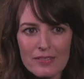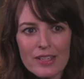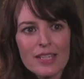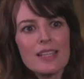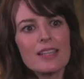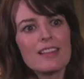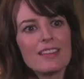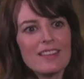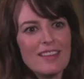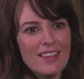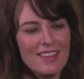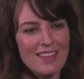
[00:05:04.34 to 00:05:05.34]
anything
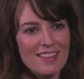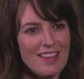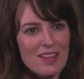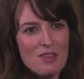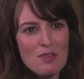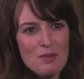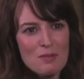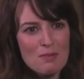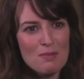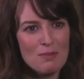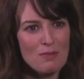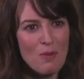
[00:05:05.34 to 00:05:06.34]
that you
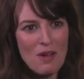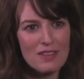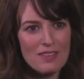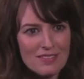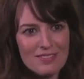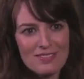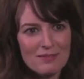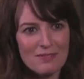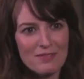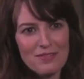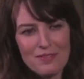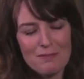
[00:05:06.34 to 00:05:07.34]
want to
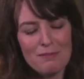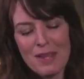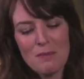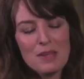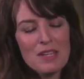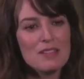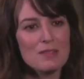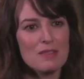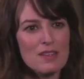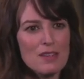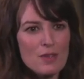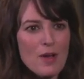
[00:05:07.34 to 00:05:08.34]
make peace
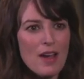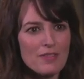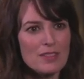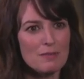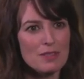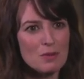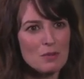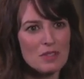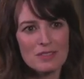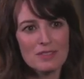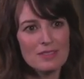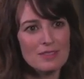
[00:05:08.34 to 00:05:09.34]
with, you have to be the
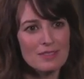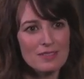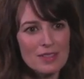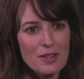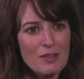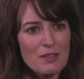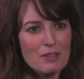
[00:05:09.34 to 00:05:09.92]
one to go through